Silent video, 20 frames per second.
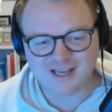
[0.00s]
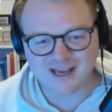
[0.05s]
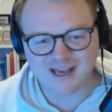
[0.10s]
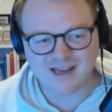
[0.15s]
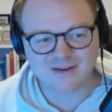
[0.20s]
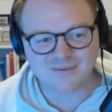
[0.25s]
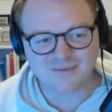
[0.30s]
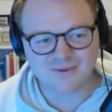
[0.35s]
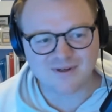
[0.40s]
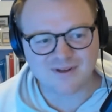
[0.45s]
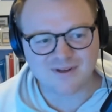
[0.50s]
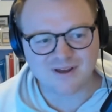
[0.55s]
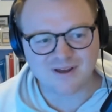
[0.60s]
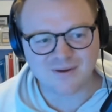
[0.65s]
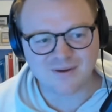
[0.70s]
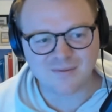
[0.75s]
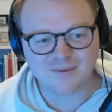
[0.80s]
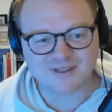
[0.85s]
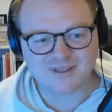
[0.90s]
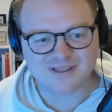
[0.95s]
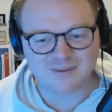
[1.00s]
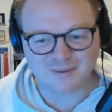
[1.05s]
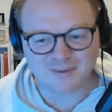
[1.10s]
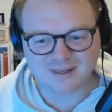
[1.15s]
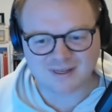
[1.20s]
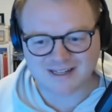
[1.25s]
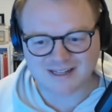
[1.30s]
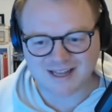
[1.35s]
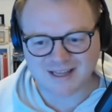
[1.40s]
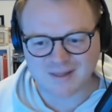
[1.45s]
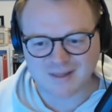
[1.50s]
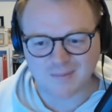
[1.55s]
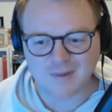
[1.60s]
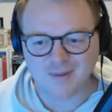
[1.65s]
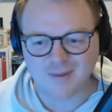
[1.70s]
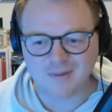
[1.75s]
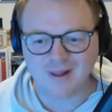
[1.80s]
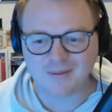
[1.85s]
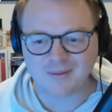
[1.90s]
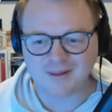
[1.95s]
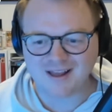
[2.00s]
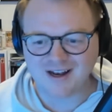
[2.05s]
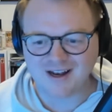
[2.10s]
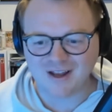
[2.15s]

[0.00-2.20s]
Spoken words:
had with like the people I play